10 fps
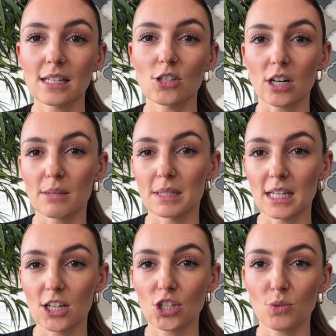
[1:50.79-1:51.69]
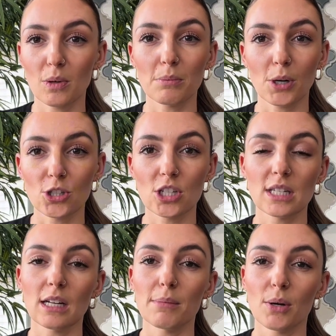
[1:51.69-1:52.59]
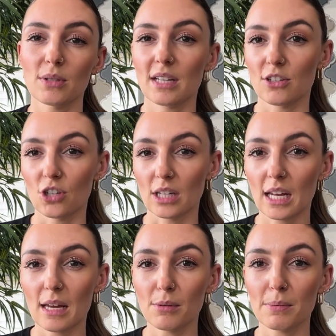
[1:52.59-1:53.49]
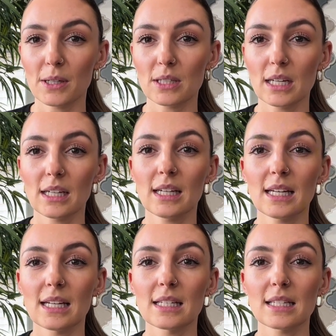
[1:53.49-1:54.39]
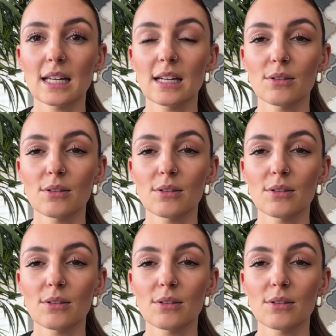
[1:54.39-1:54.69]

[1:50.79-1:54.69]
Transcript: documentation when purchasing a post-tension cable building is